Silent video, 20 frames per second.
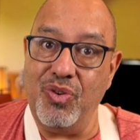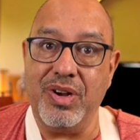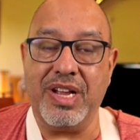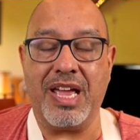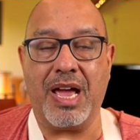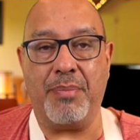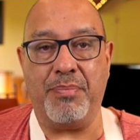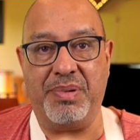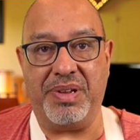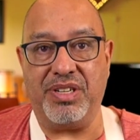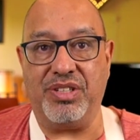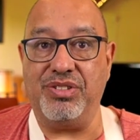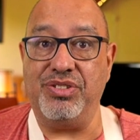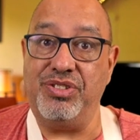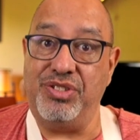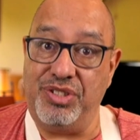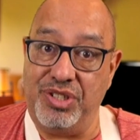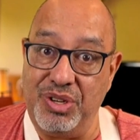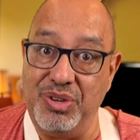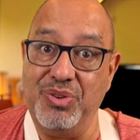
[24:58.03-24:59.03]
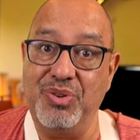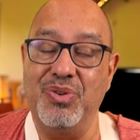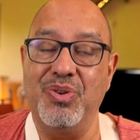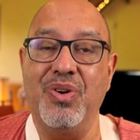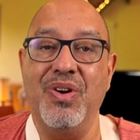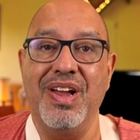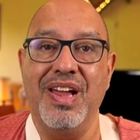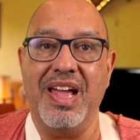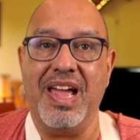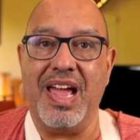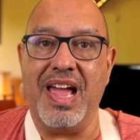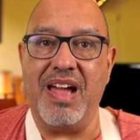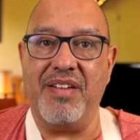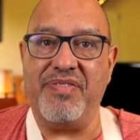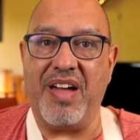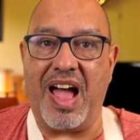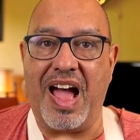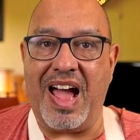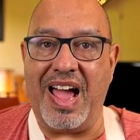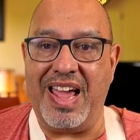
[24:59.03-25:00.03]
capital do,
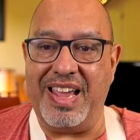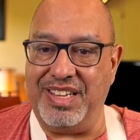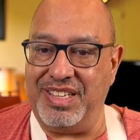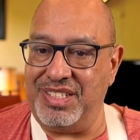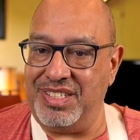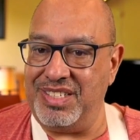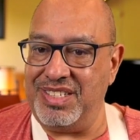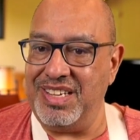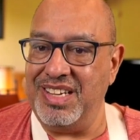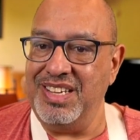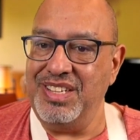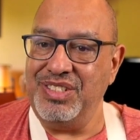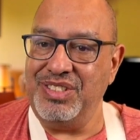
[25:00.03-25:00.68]
have eyes